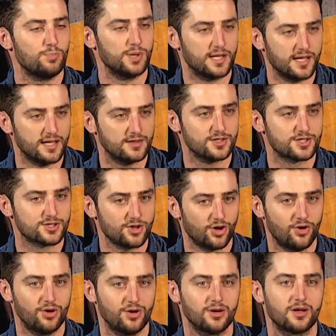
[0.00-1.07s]
begin the
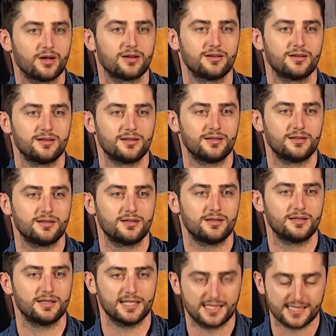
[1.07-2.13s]
song
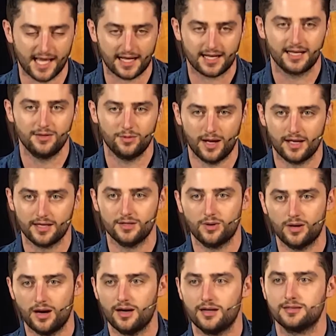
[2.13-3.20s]
exactly where you
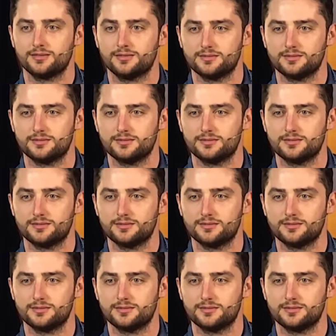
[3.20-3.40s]
are.